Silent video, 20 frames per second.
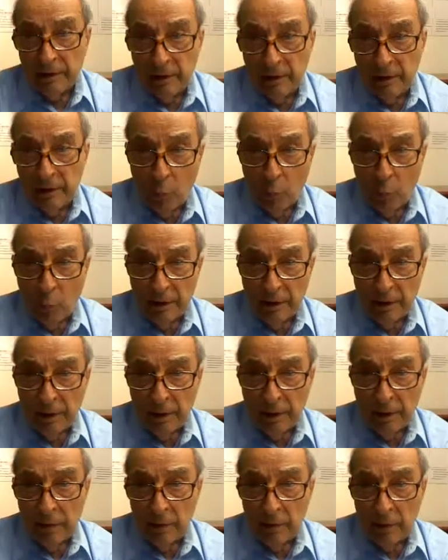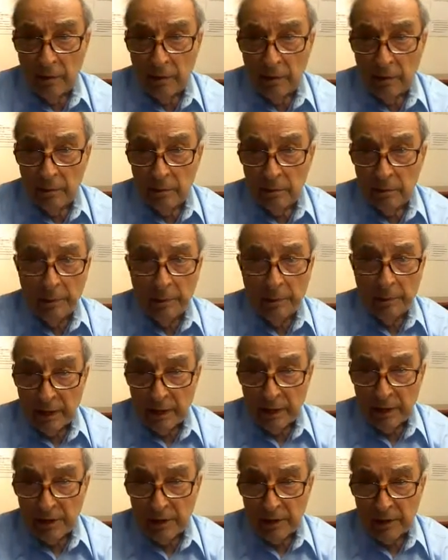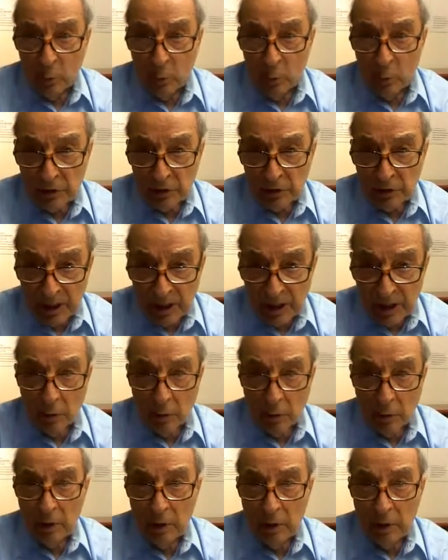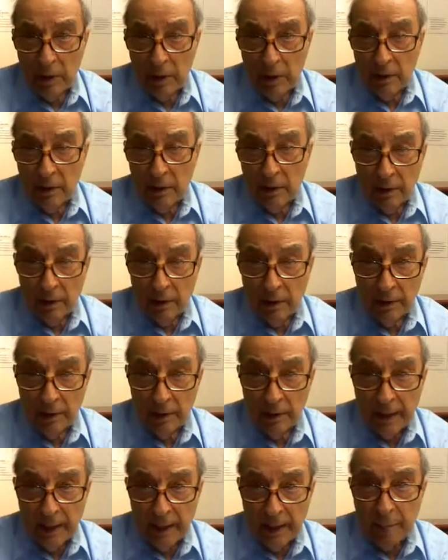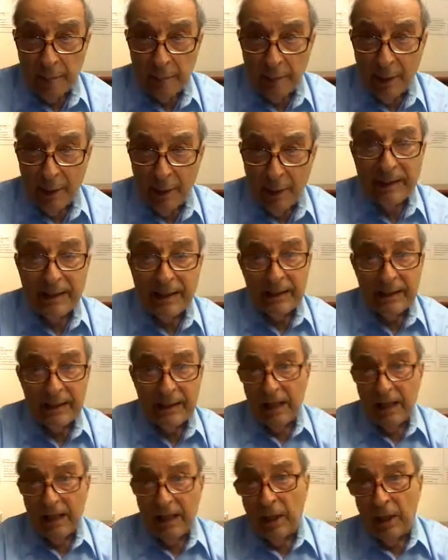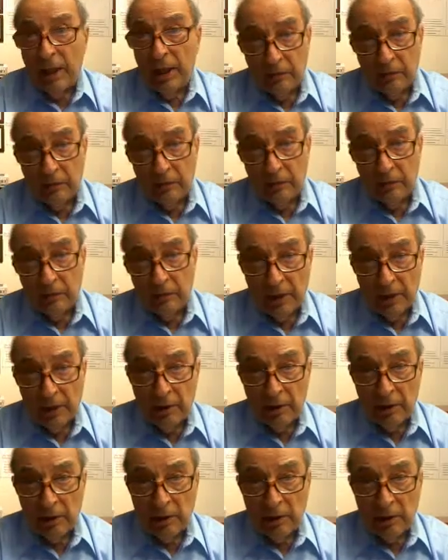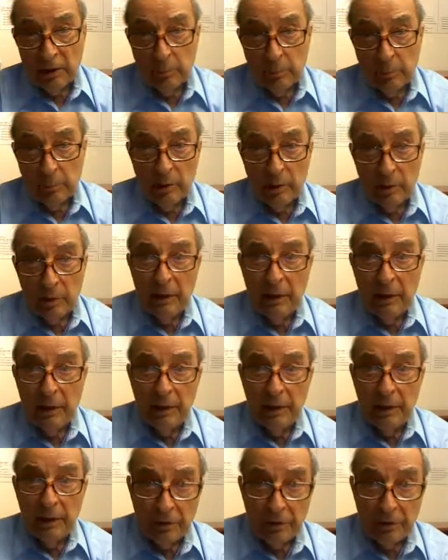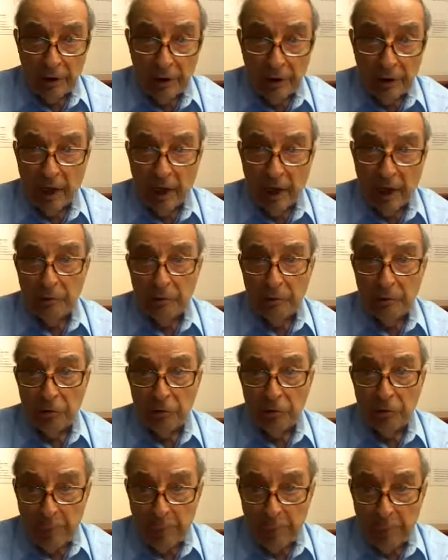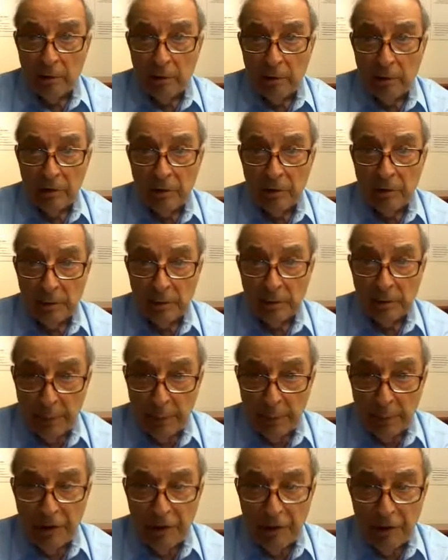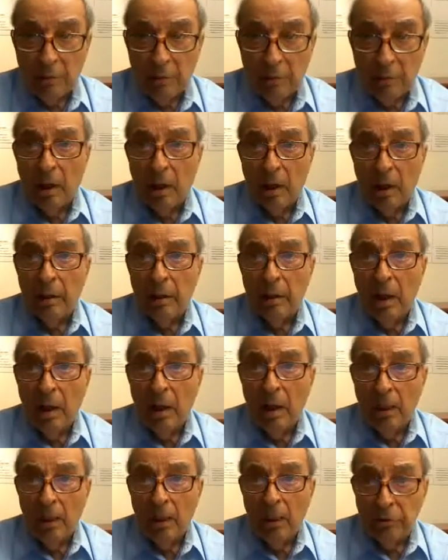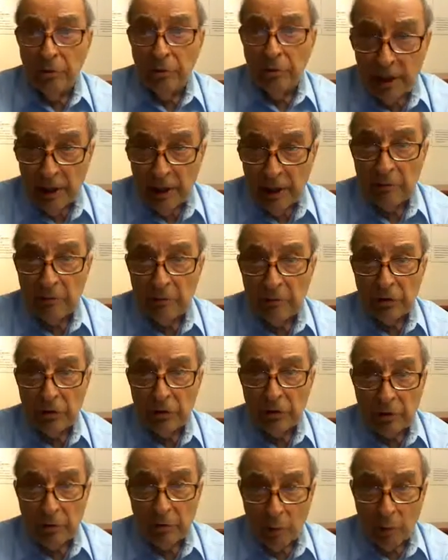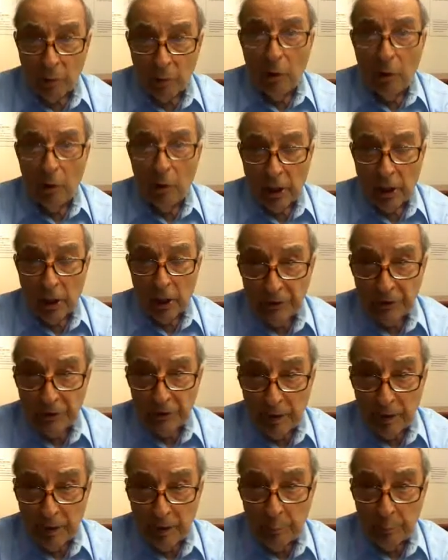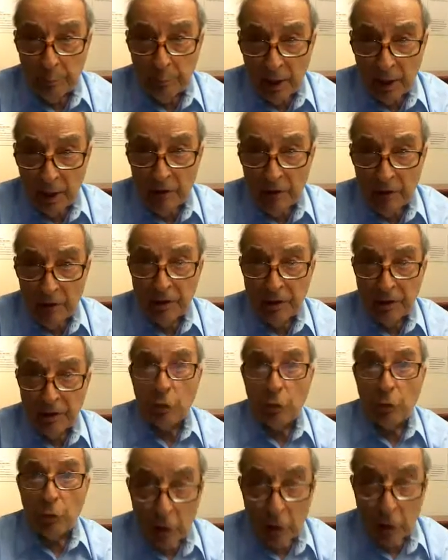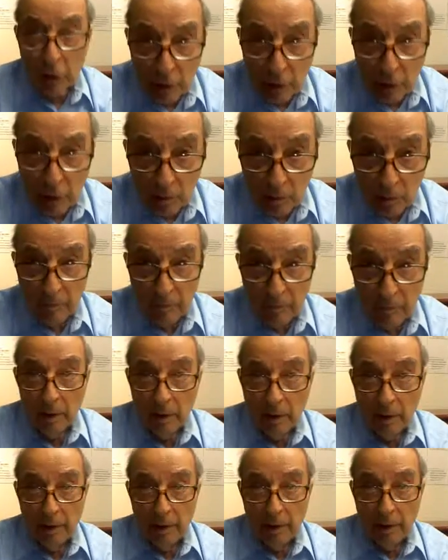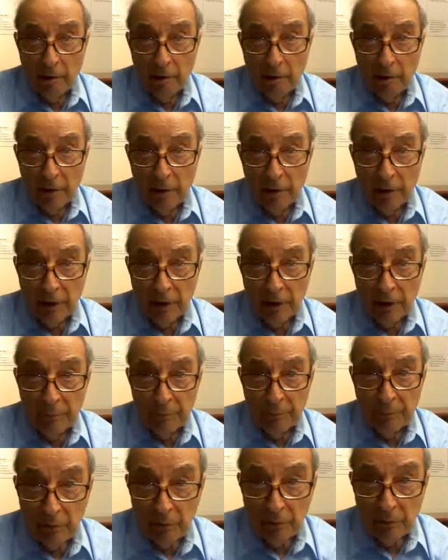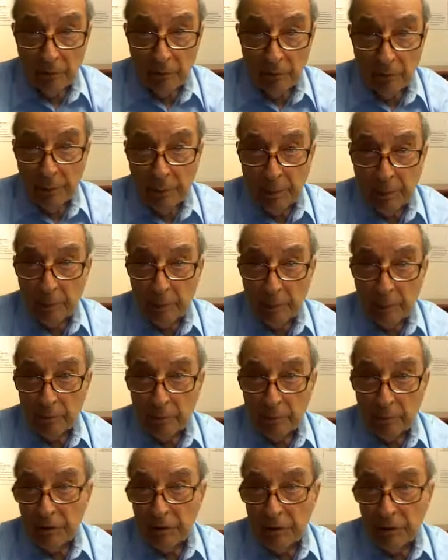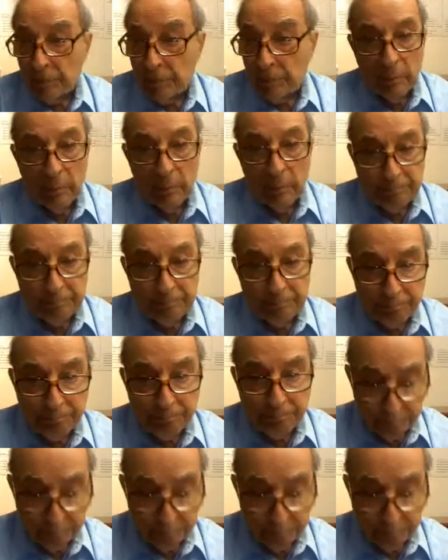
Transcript: draws the line so that the decision maker is not going to be available, not going to necessarily be aware of who has the chronic condition that we're talking about. Although, you know, I mean, in the real world, some of this information may come to the attention